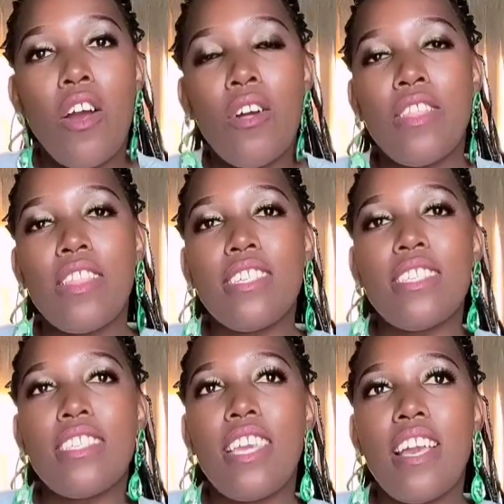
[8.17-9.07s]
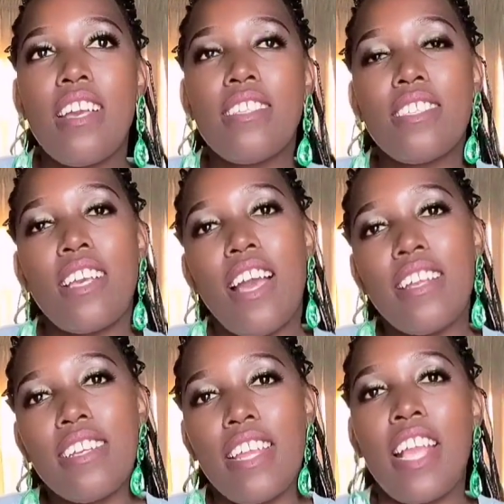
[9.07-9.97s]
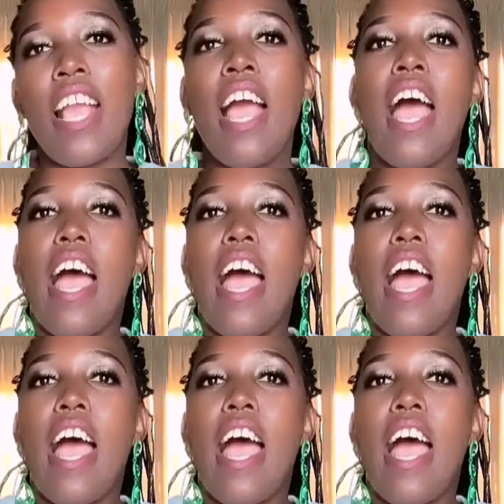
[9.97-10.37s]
on this year's gardening